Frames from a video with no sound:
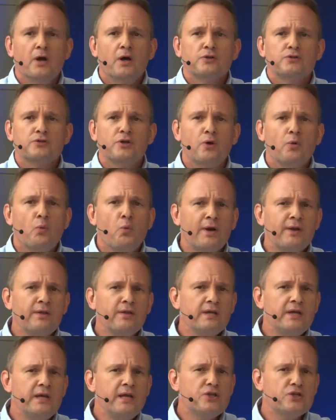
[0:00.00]
So one of
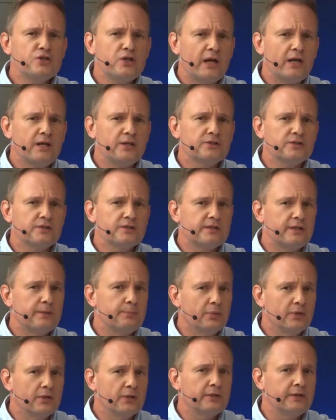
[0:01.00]
the key challenges
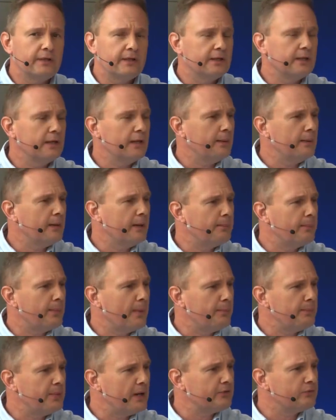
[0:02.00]
in building
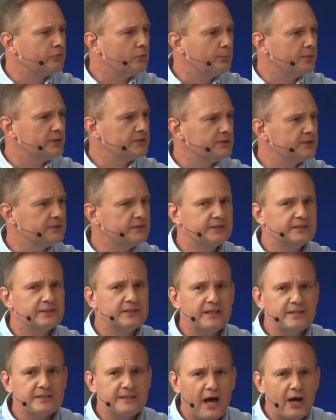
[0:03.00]
a platform business
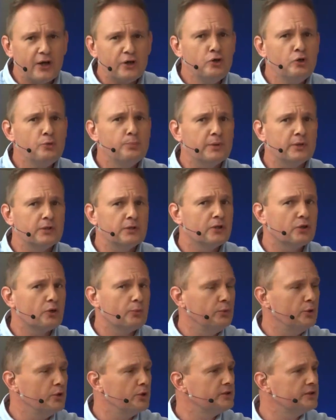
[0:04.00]
is how do you build the
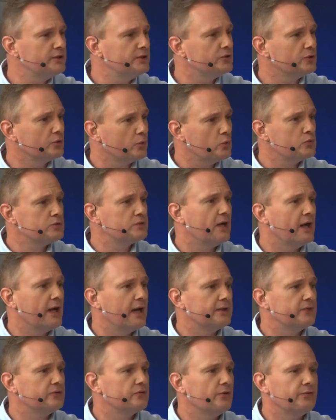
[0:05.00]
communities on all
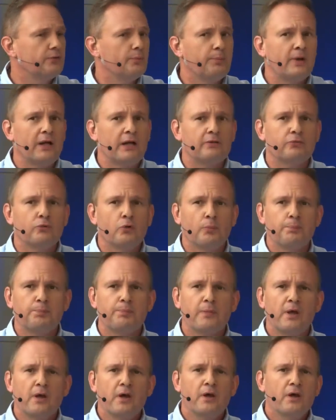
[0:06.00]
sides of the platform?
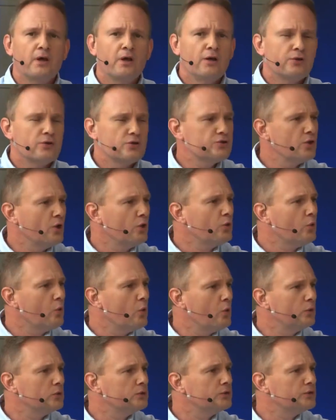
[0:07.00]
The
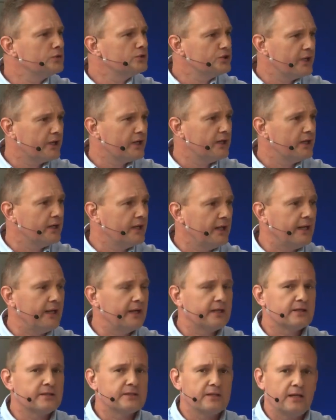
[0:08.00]
so-called chicken and
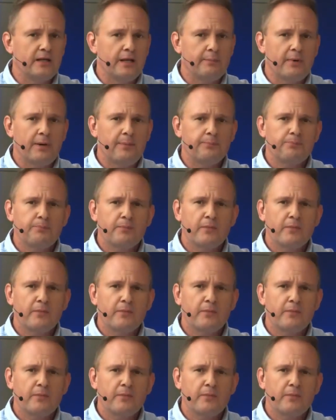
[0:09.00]
egg dilemma.